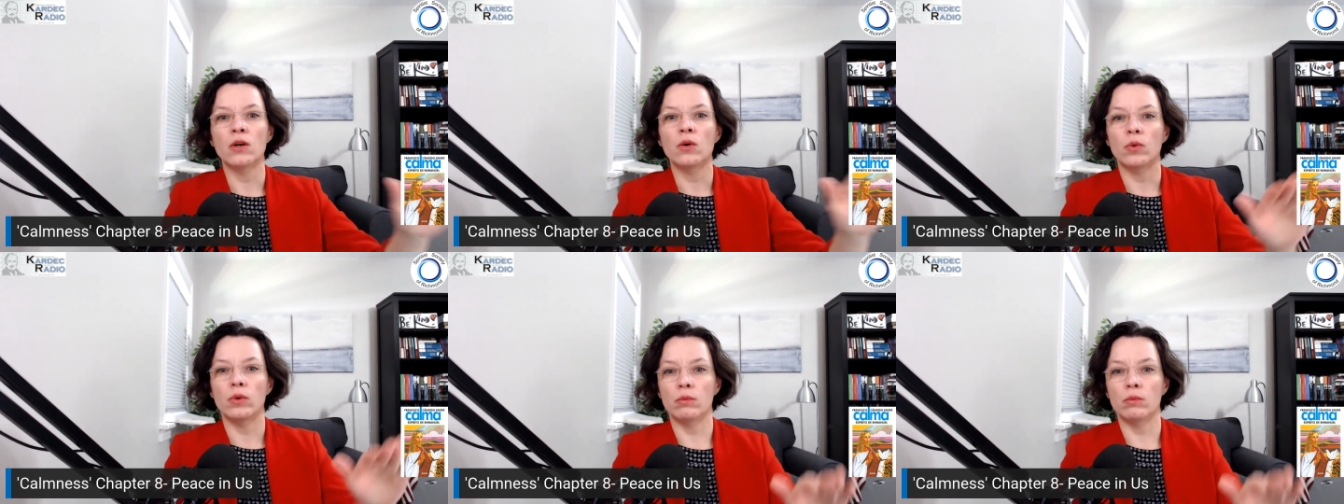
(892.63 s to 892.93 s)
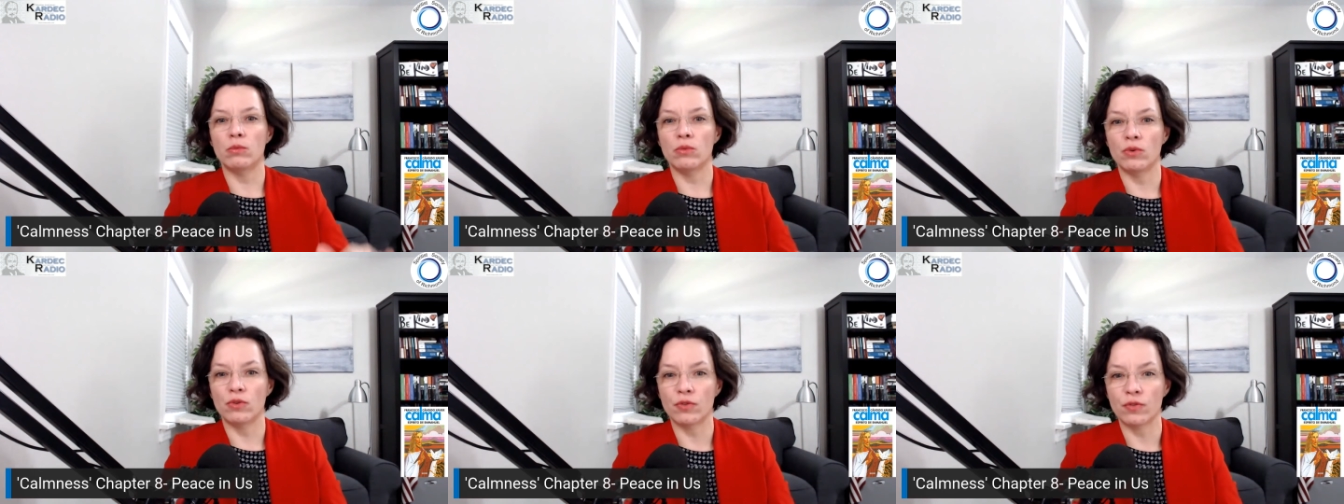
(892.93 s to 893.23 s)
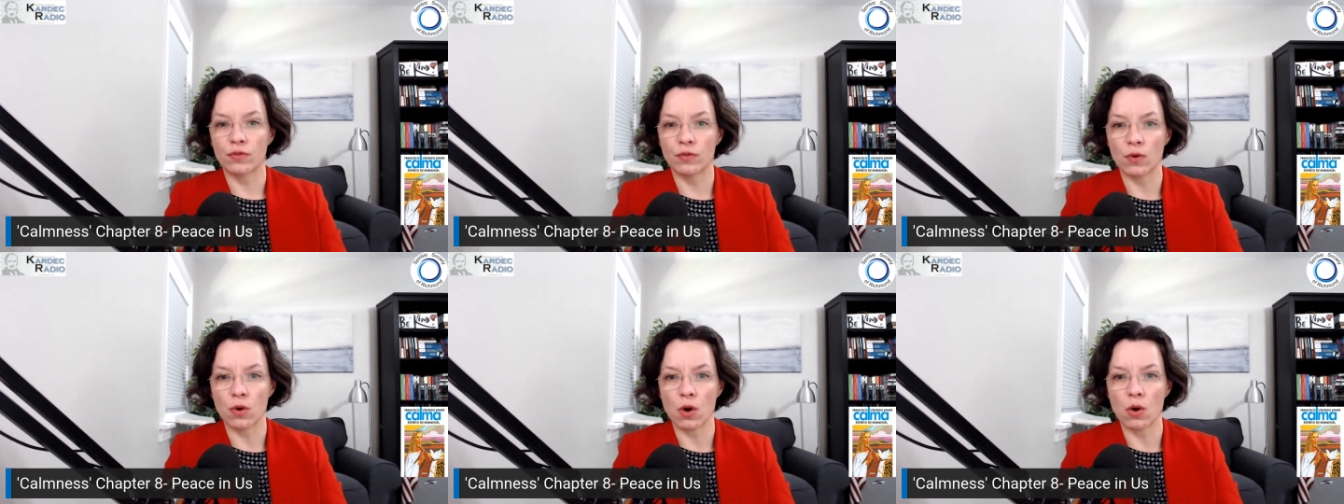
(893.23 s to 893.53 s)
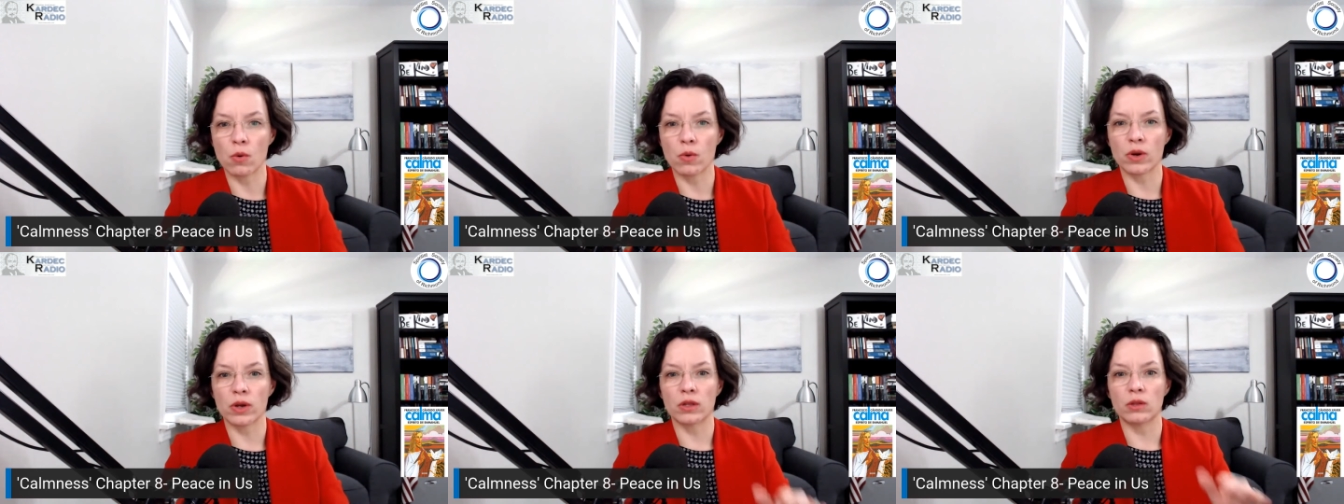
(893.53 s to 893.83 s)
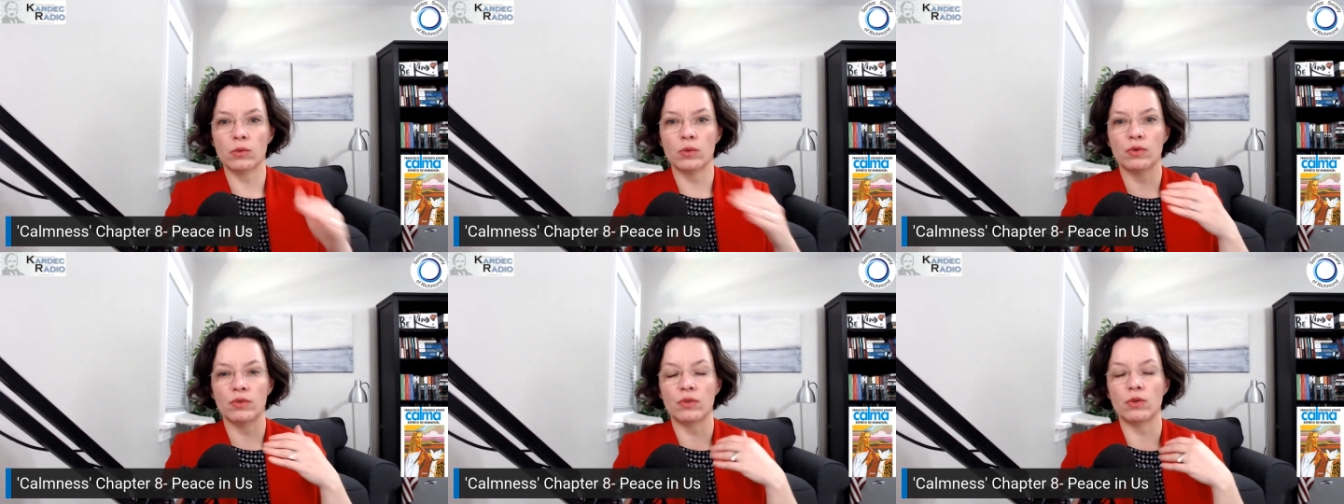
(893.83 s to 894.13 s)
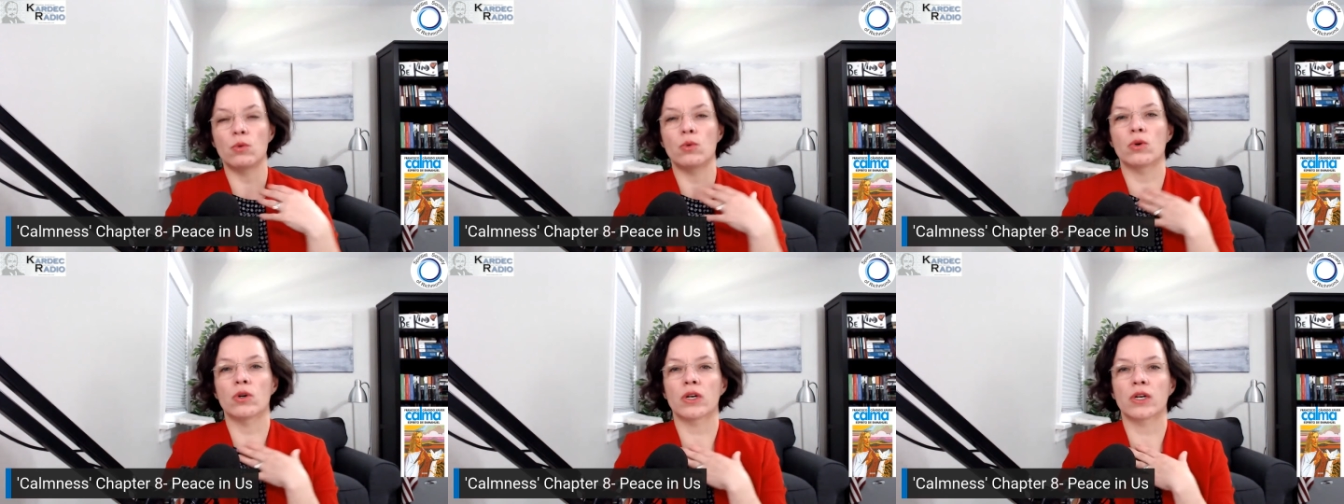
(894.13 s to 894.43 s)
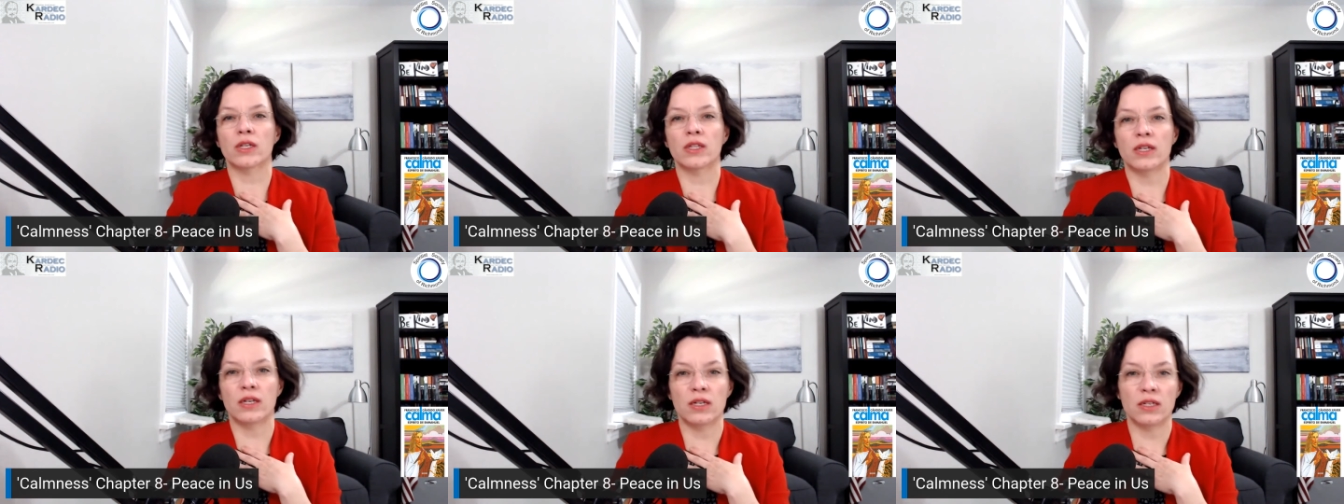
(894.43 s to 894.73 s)
We move forward with the
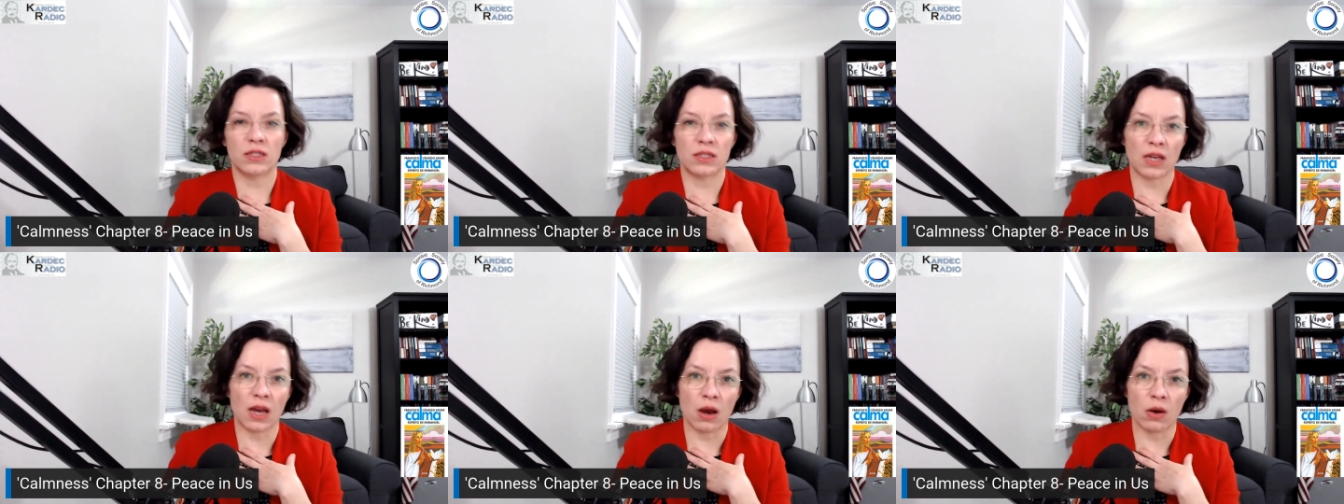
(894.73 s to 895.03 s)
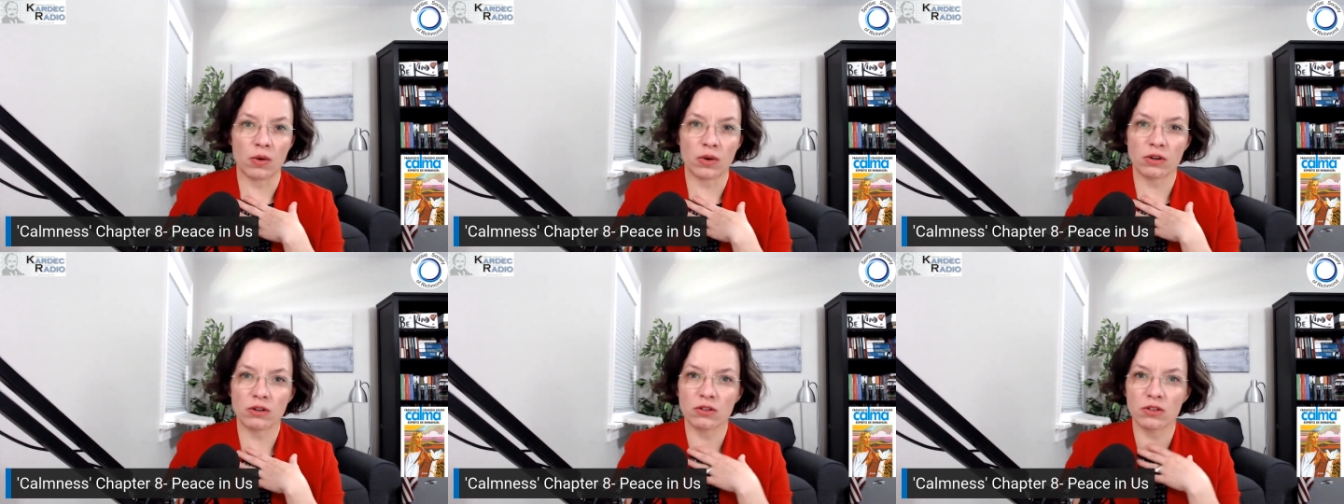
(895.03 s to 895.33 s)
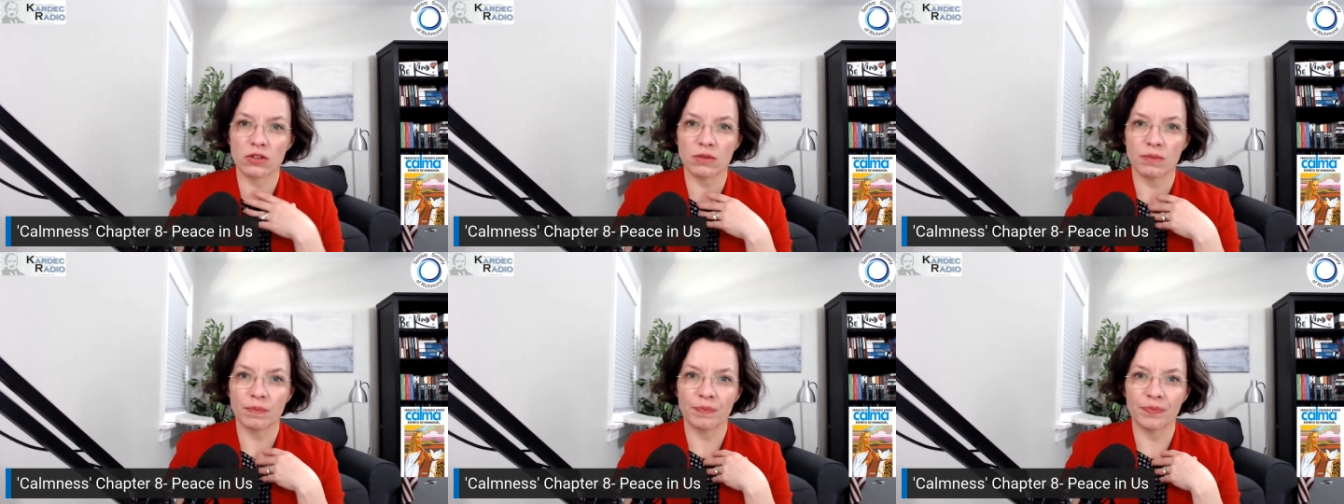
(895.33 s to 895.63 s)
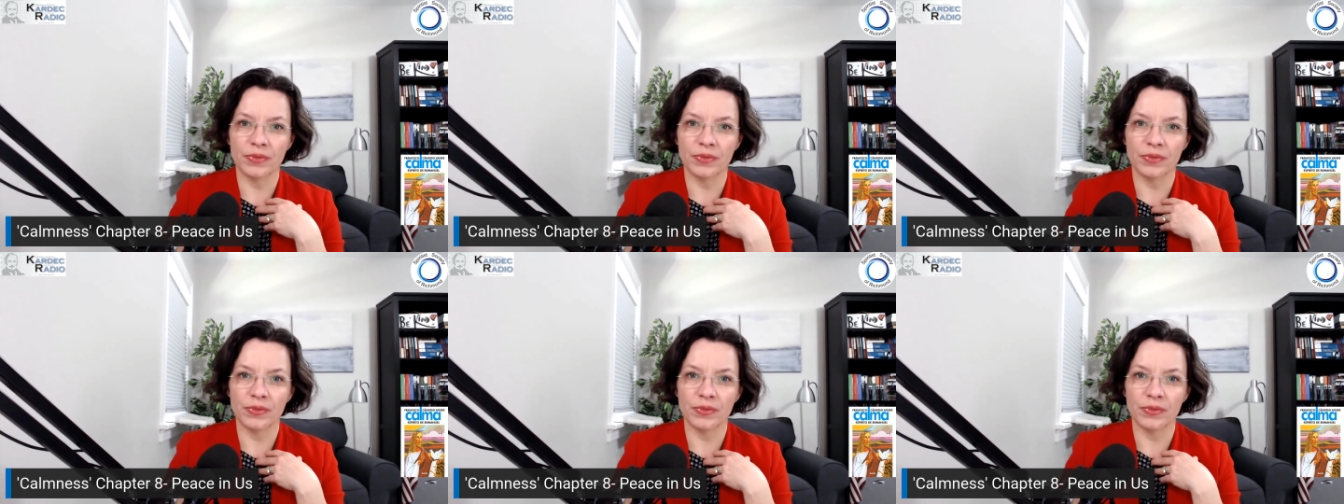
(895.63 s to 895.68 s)
work that is ours.